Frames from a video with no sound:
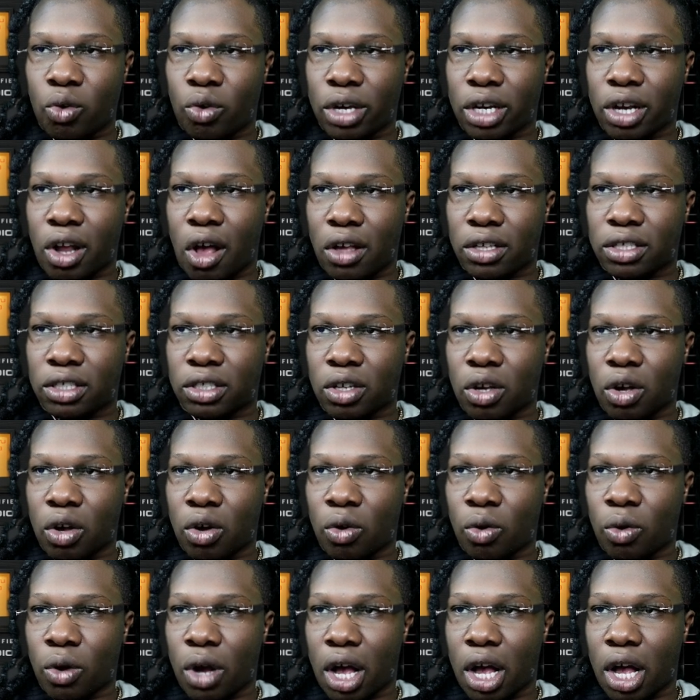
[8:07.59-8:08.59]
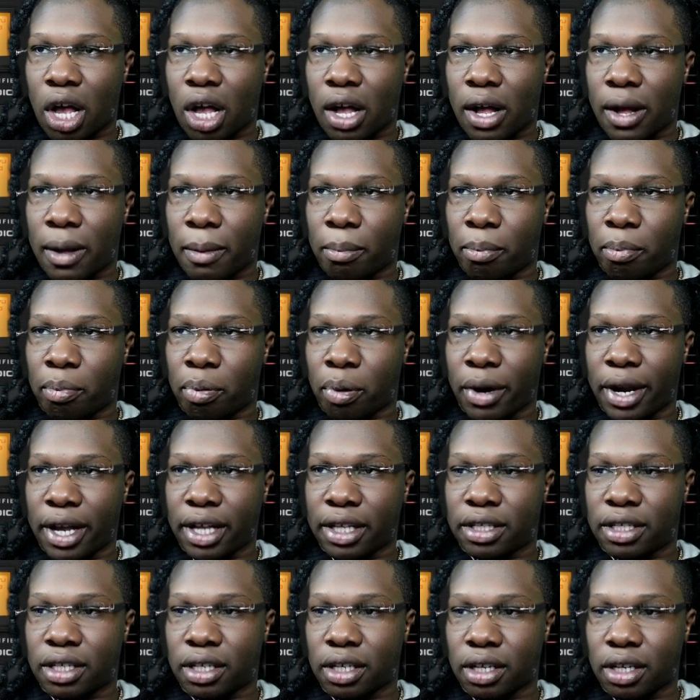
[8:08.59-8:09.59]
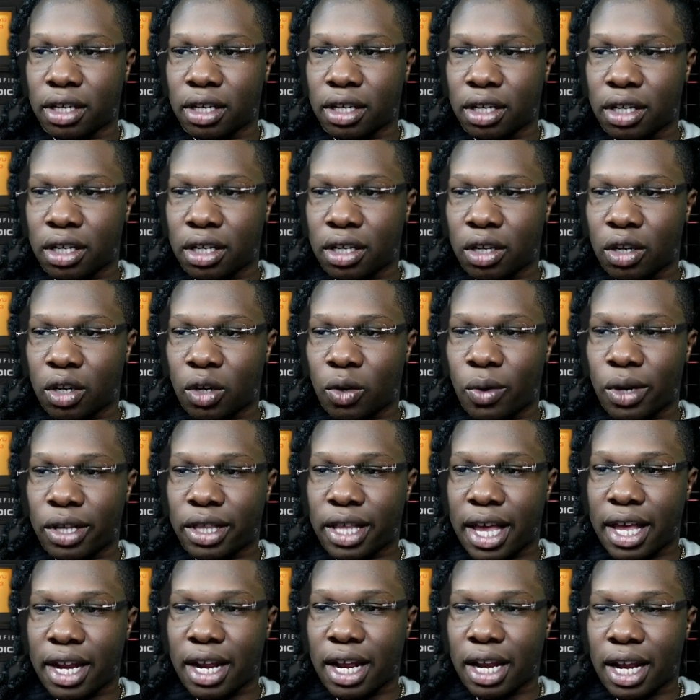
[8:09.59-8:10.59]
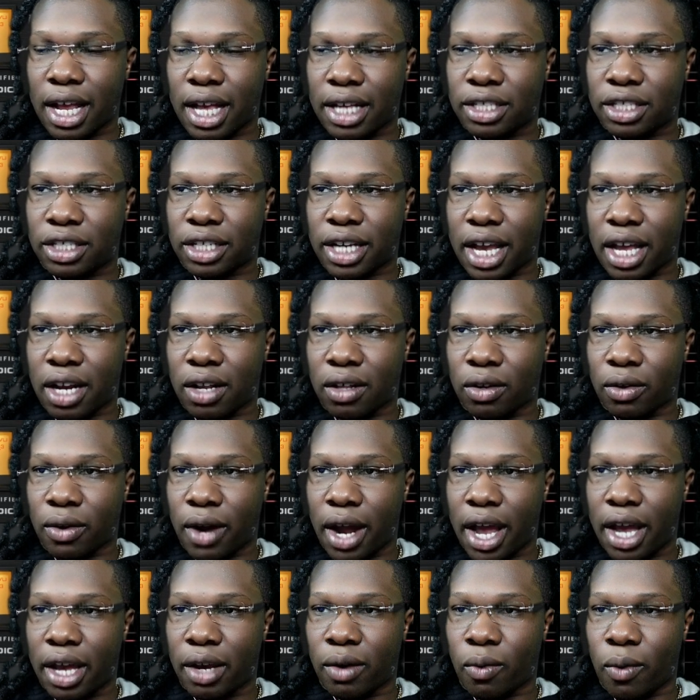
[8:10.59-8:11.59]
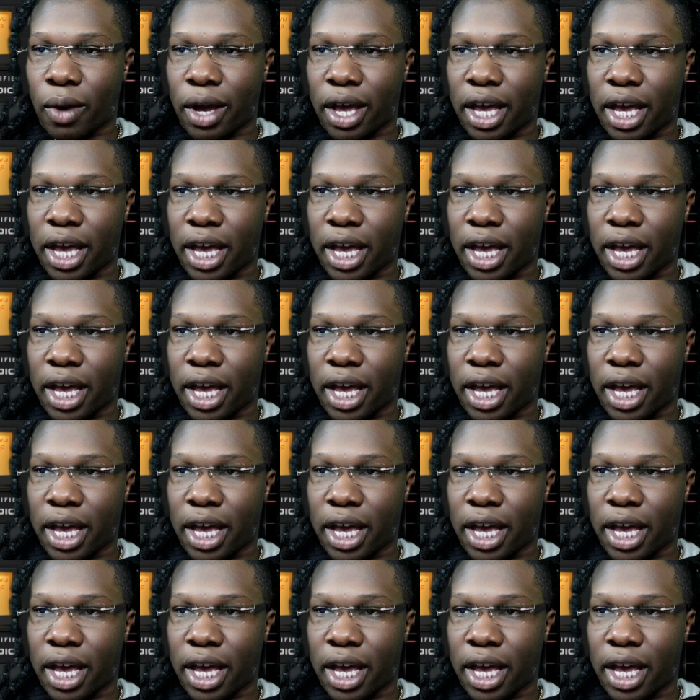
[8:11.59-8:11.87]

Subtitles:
and you can also print with NLS channel, right?